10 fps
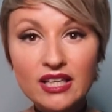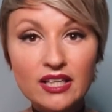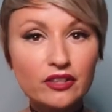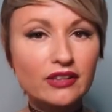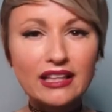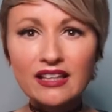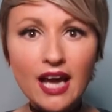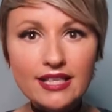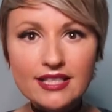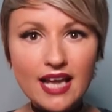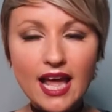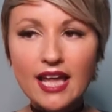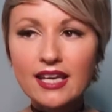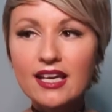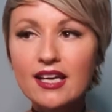you're like 9,
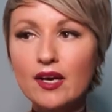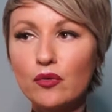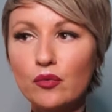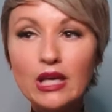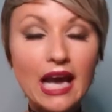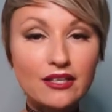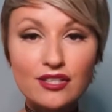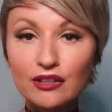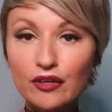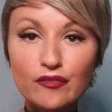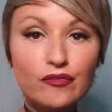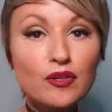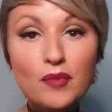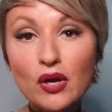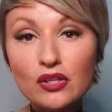10, we had to learn full
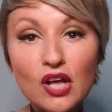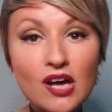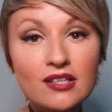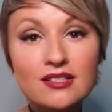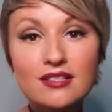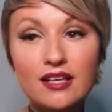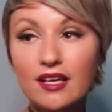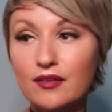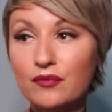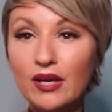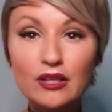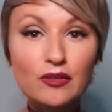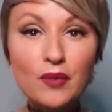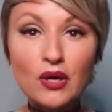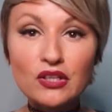monologues, regular
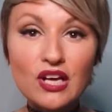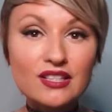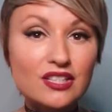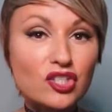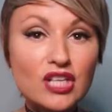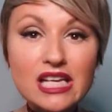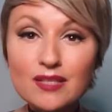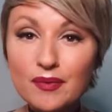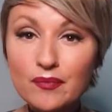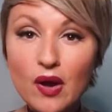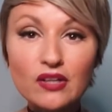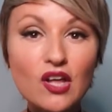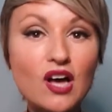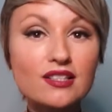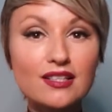monologues, and Shakespeare
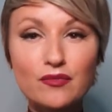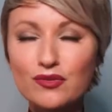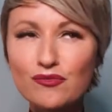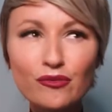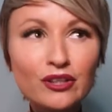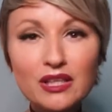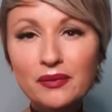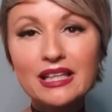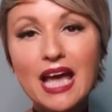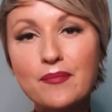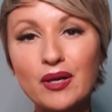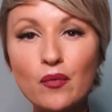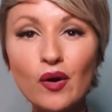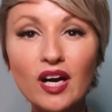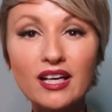monologues. It was really, really epic
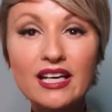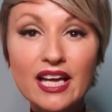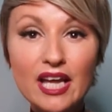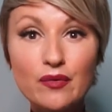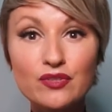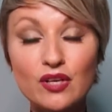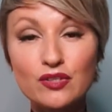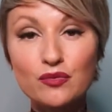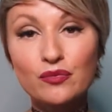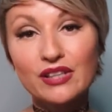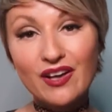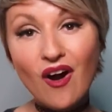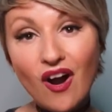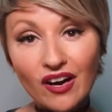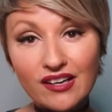work. It was also really
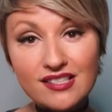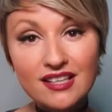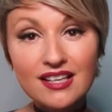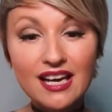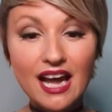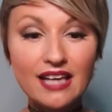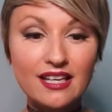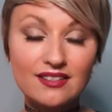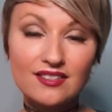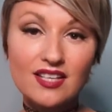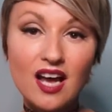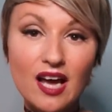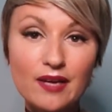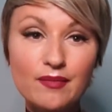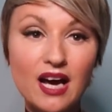hard. And at the
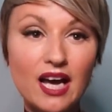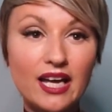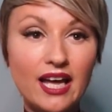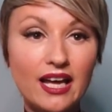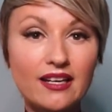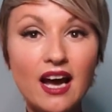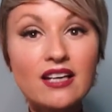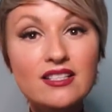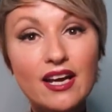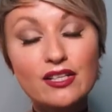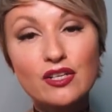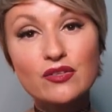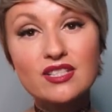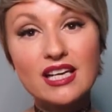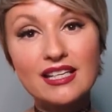time, I had
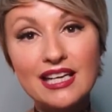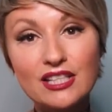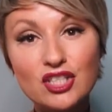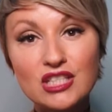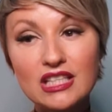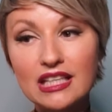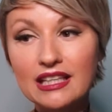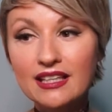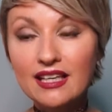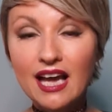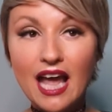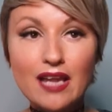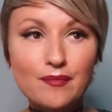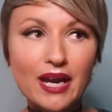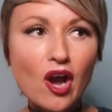undiagnosed ADHD, and
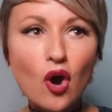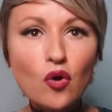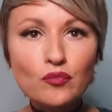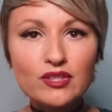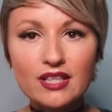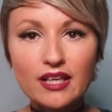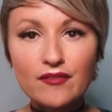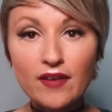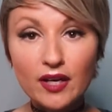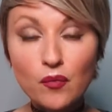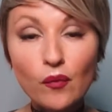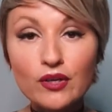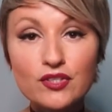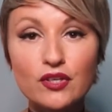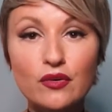my home was like a fucking war
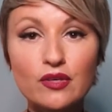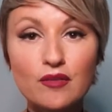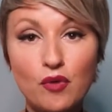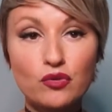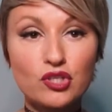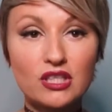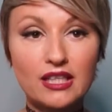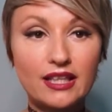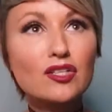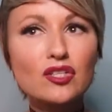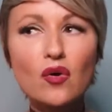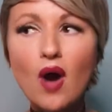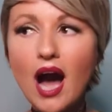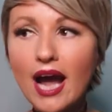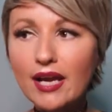zone emotionally. So
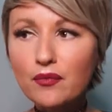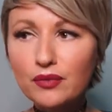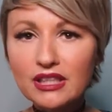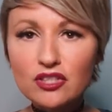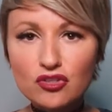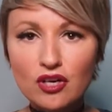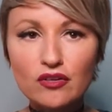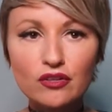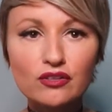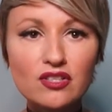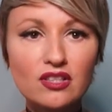I really struggled